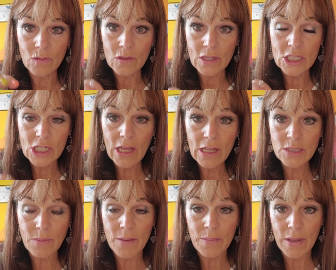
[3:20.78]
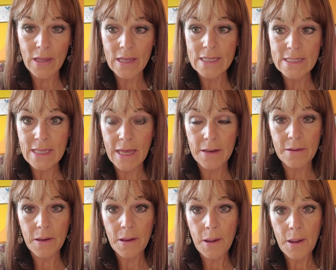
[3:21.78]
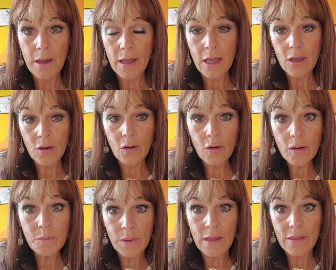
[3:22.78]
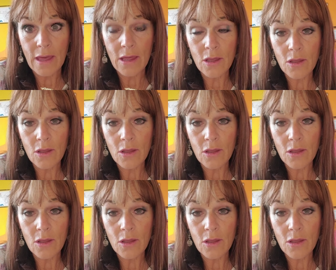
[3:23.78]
The challenge might be is that it could be that